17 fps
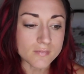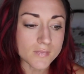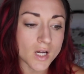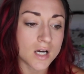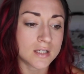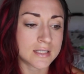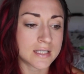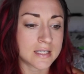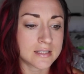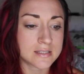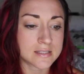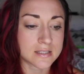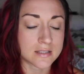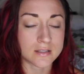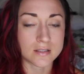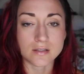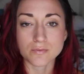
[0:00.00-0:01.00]
onions
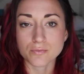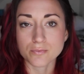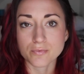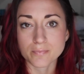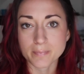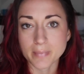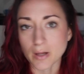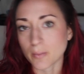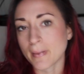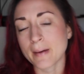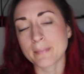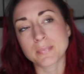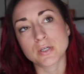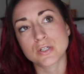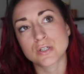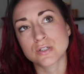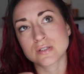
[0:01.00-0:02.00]
and bell
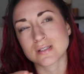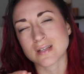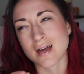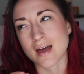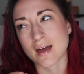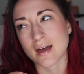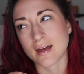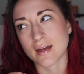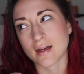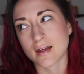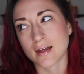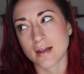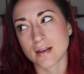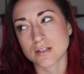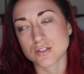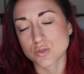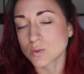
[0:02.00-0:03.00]
peppers
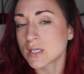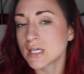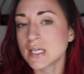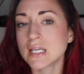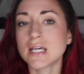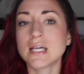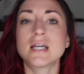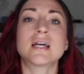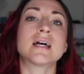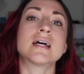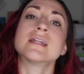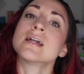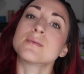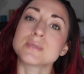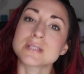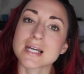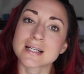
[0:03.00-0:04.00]
and zucchini, and
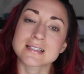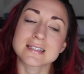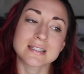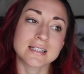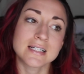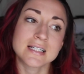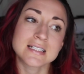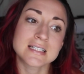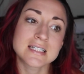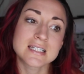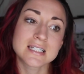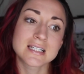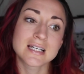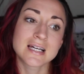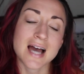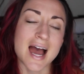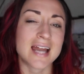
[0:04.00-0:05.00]
that was
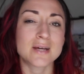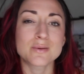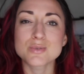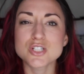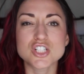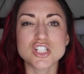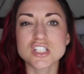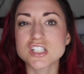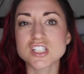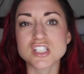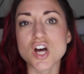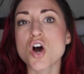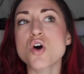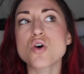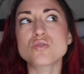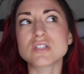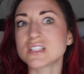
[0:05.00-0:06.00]
excellent. And it was just
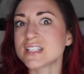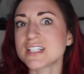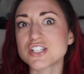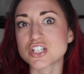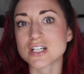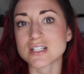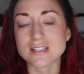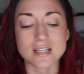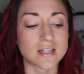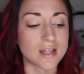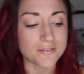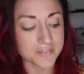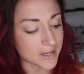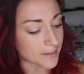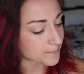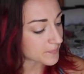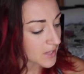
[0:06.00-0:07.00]
so delicious. I
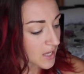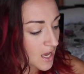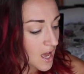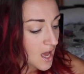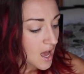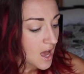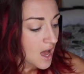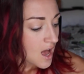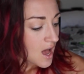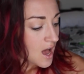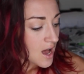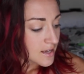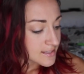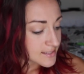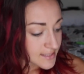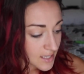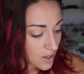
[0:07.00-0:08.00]
loved it.
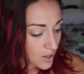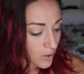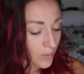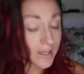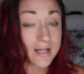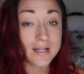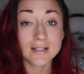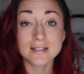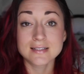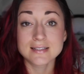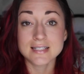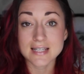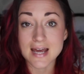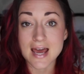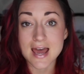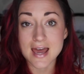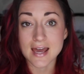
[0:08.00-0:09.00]
So
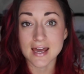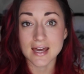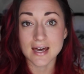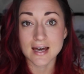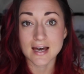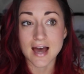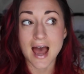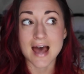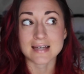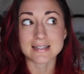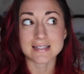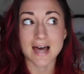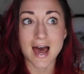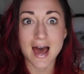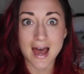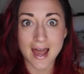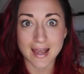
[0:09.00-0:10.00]
today, as
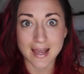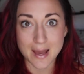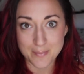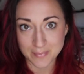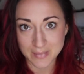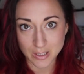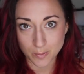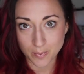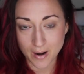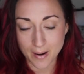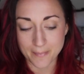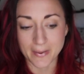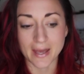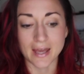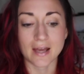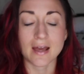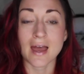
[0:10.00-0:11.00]
I am meal
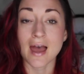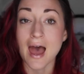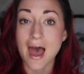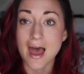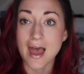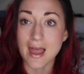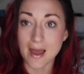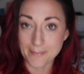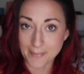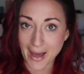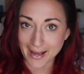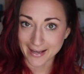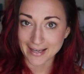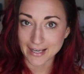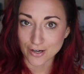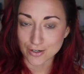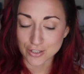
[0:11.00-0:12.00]
prepping
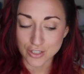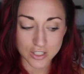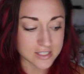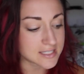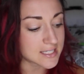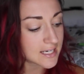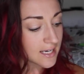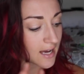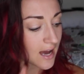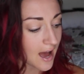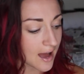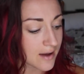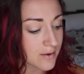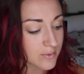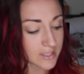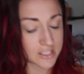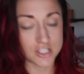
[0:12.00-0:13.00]
back here in New York City,
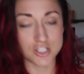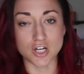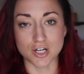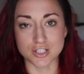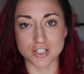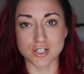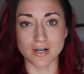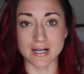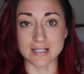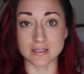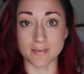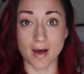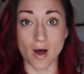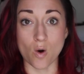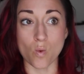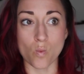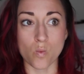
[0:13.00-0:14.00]
I wanted to talk to you guys
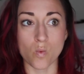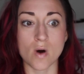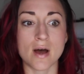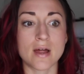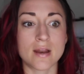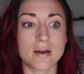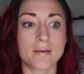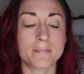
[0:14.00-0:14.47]
about what